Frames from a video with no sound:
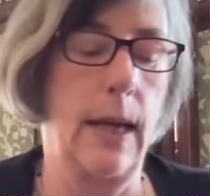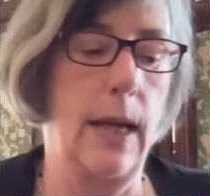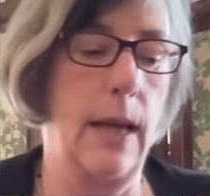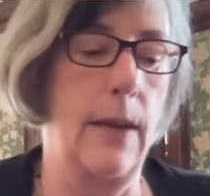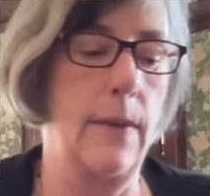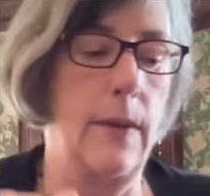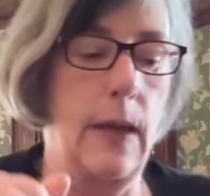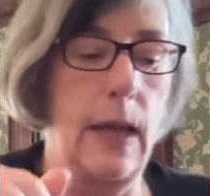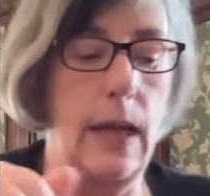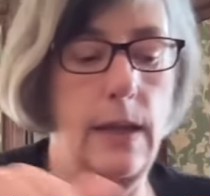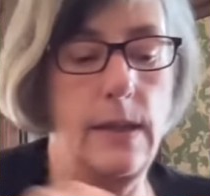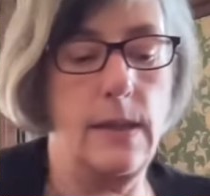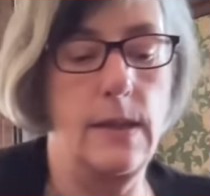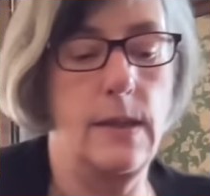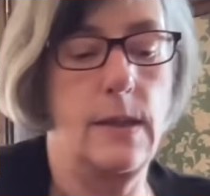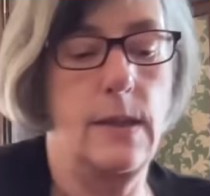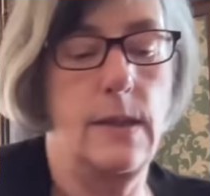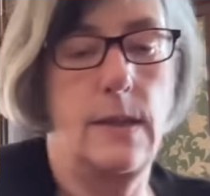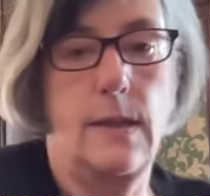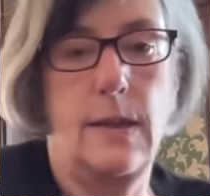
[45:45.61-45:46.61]
And that
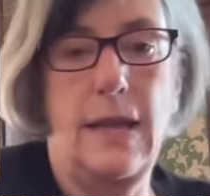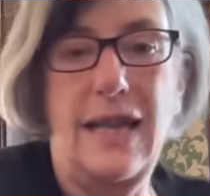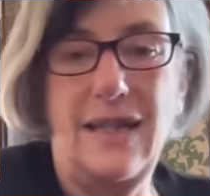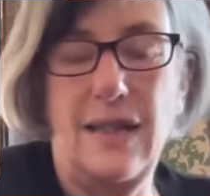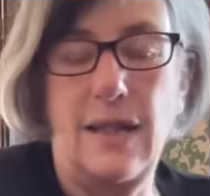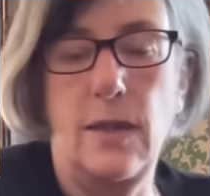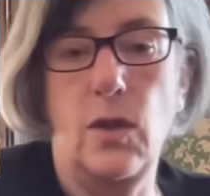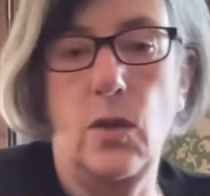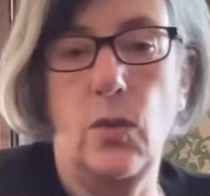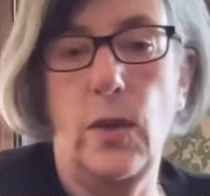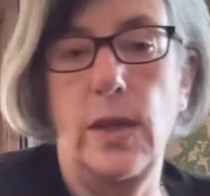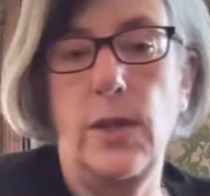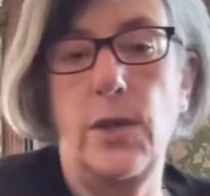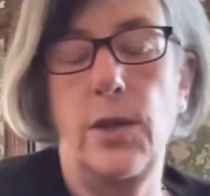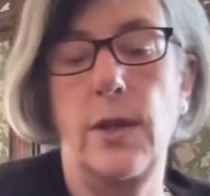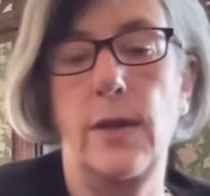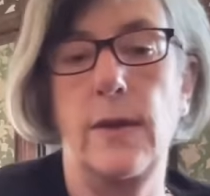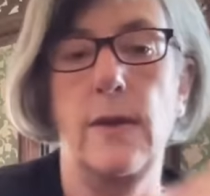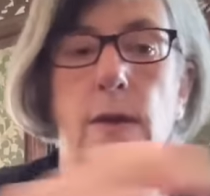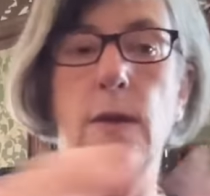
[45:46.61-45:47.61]

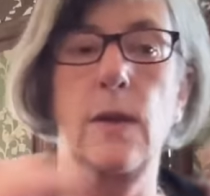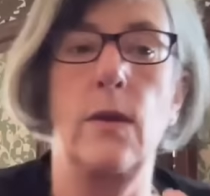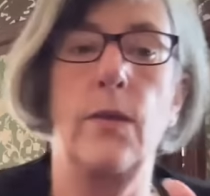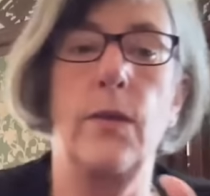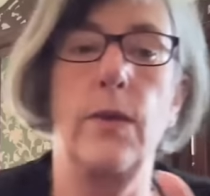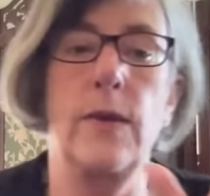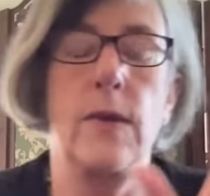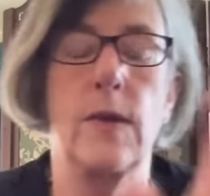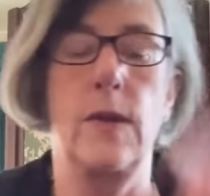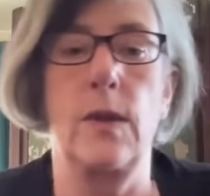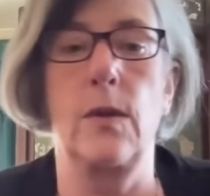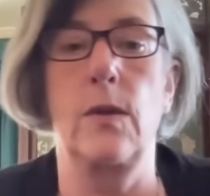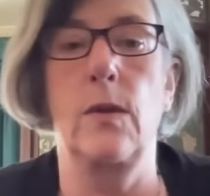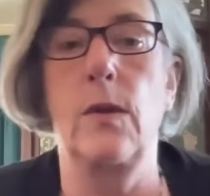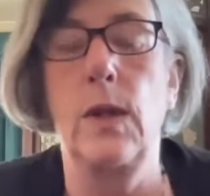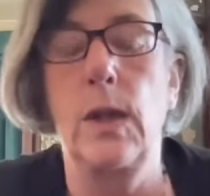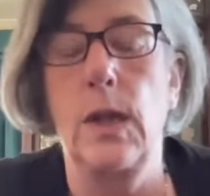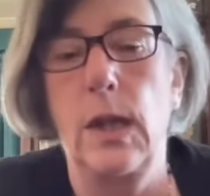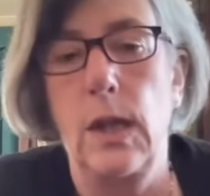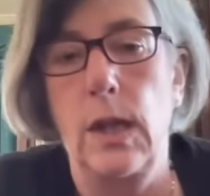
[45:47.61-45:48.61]
situation itself is
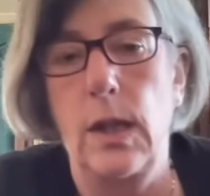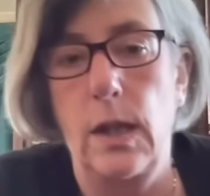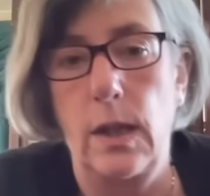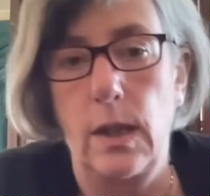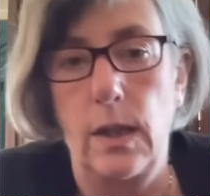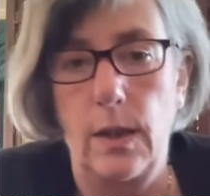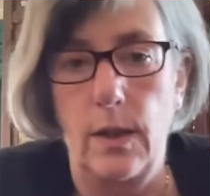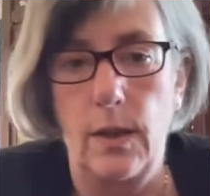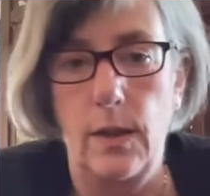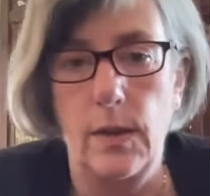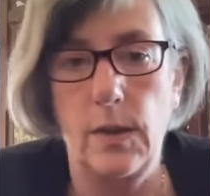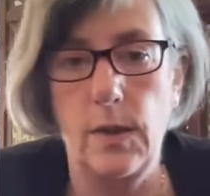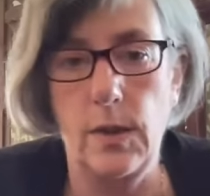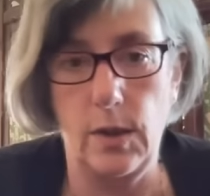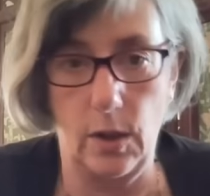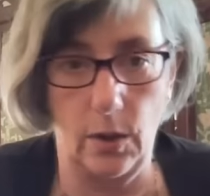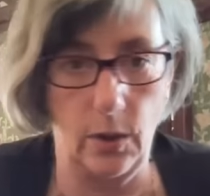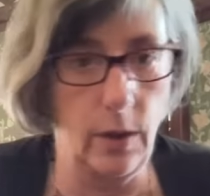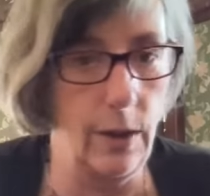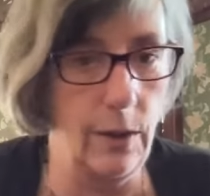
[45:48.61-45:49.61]
still
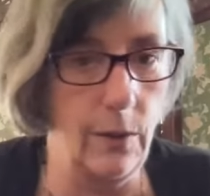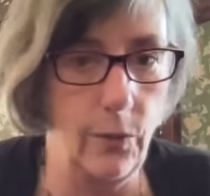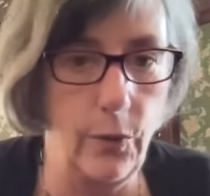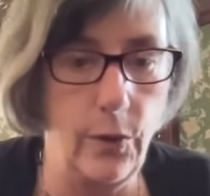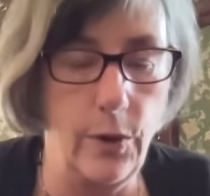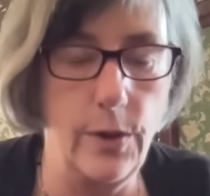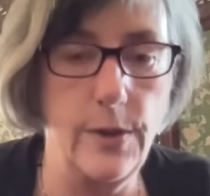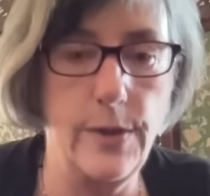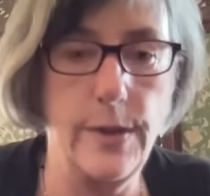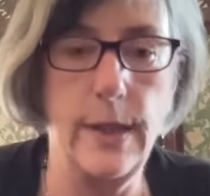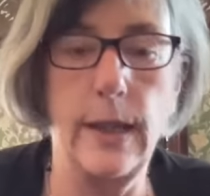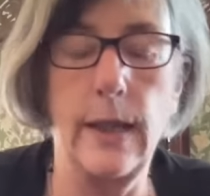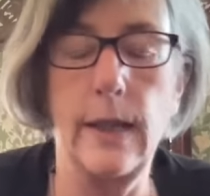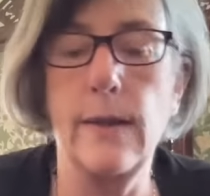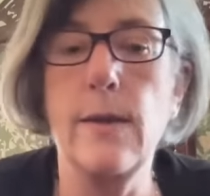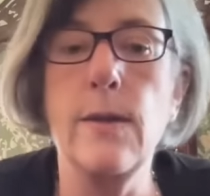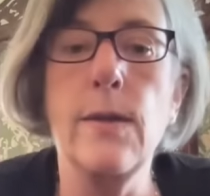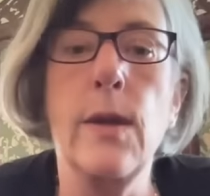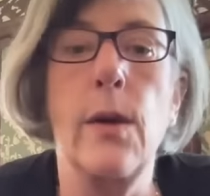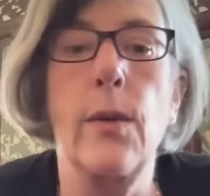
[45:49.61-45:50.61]
so confusing
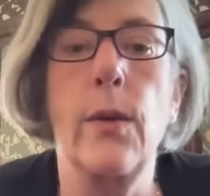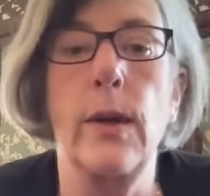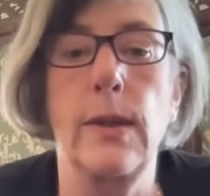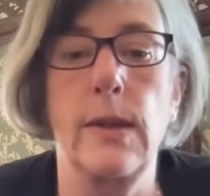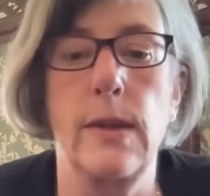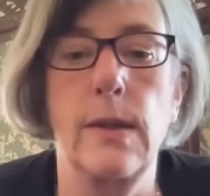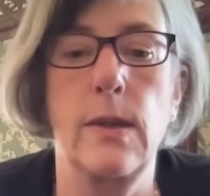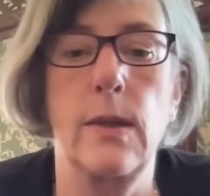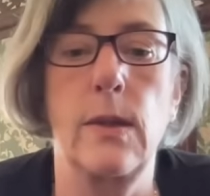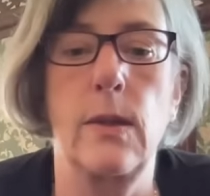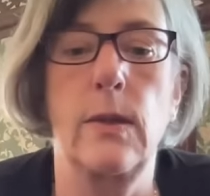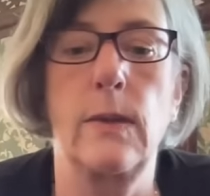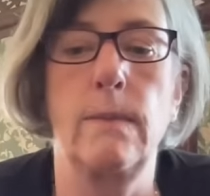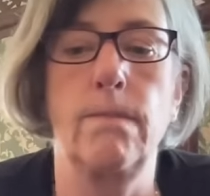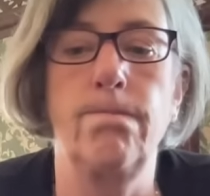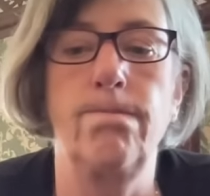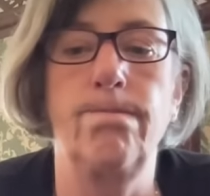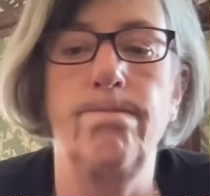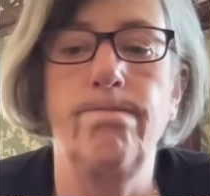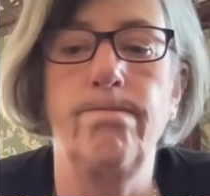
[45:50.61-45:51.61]
and so
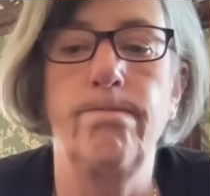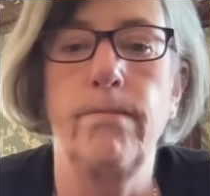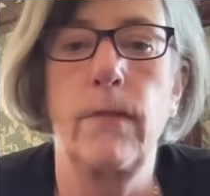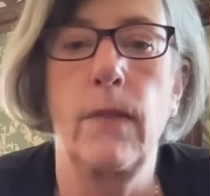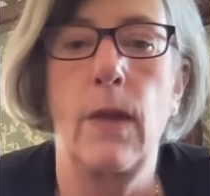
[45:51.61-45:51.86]
uncertain.